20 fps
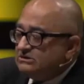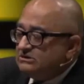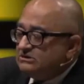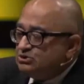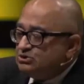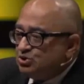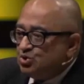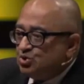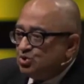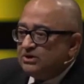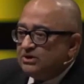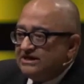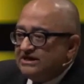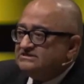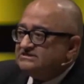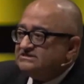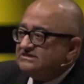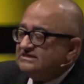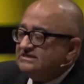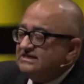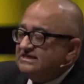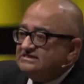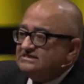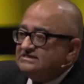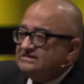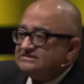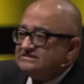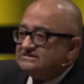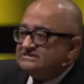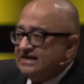2
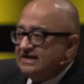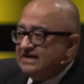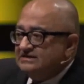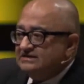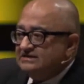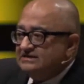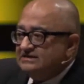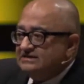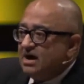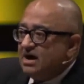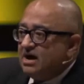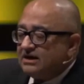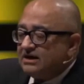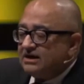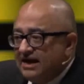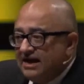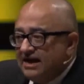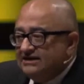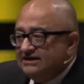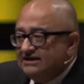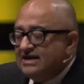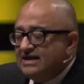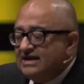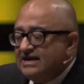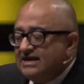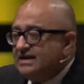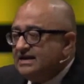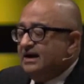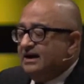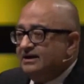incidents in Denmark and in
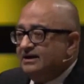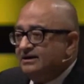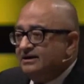India?